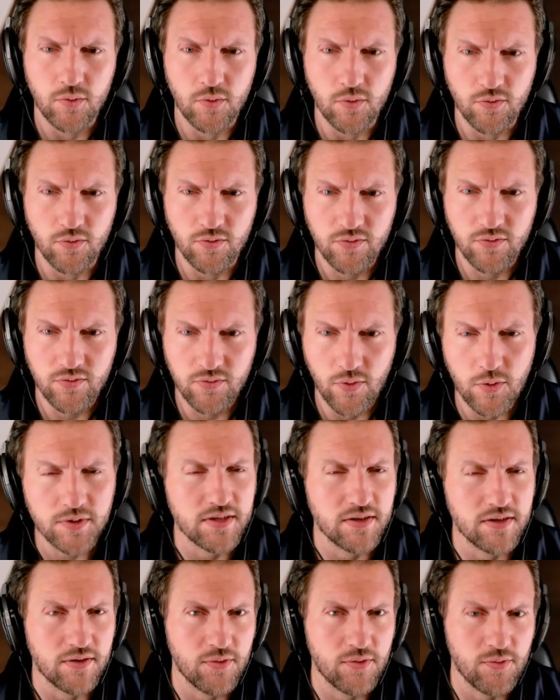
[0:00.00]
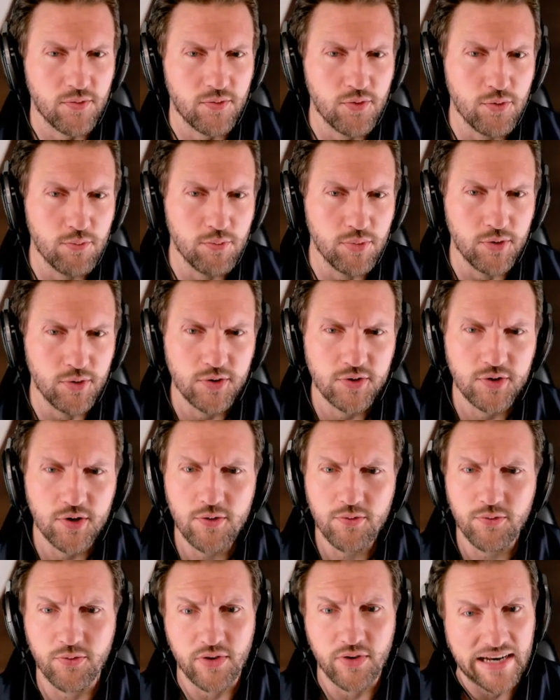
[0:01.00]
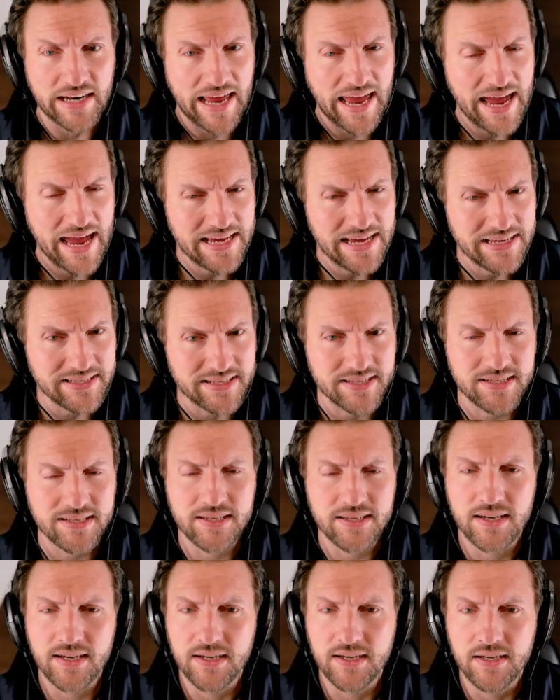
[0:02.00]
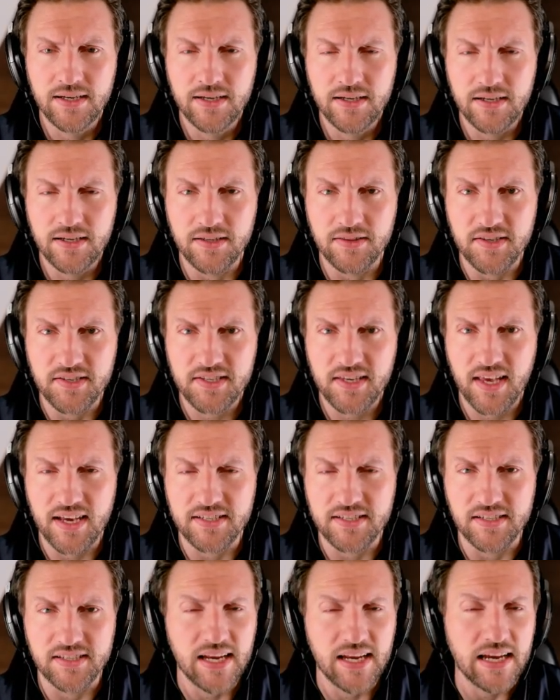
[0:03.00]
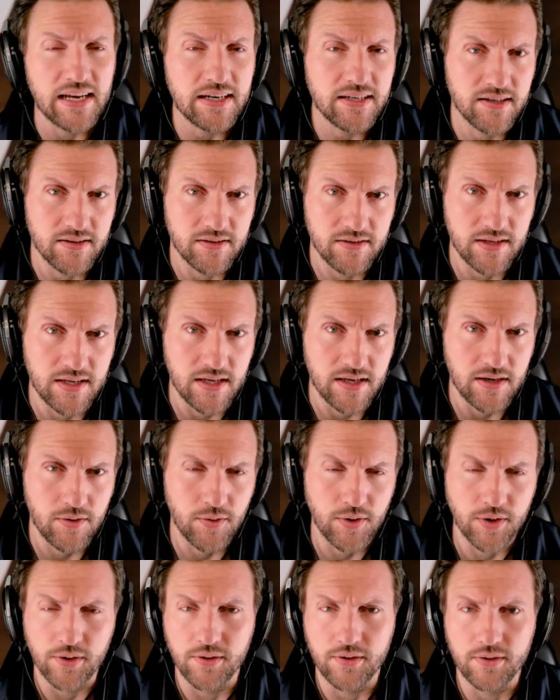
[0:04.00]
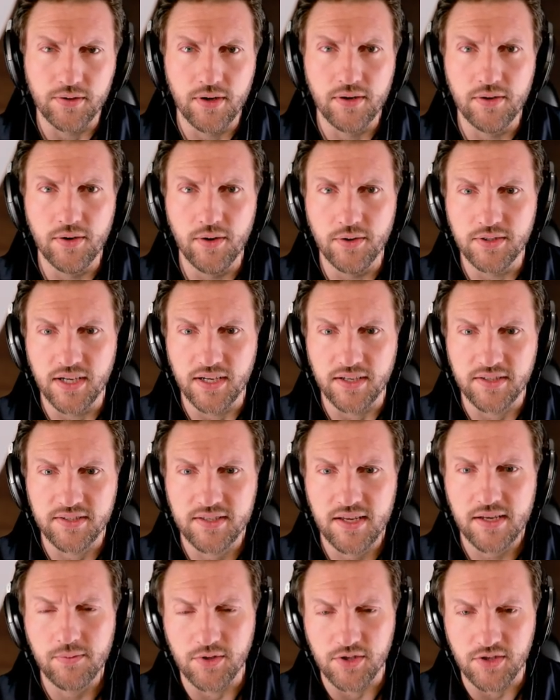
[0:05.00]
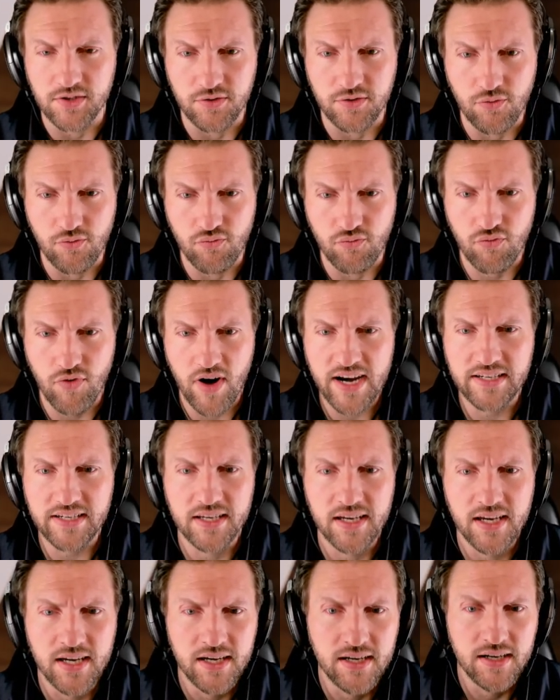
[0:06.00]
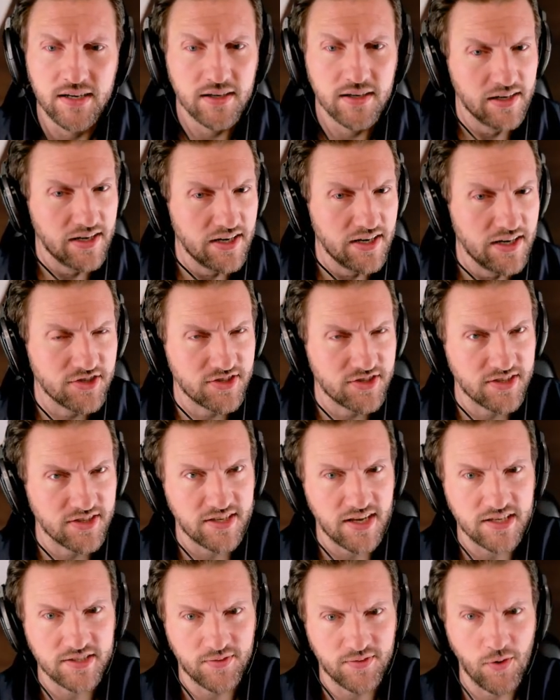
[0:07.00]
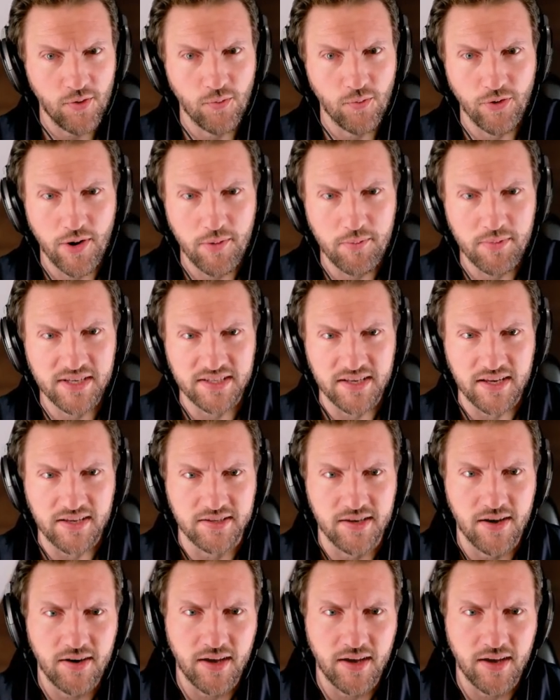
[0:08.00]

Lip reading: We'll force it through Bluetooth. It has, in this case, detected the Huion Note X10, which is great. Connection successful. We're in business.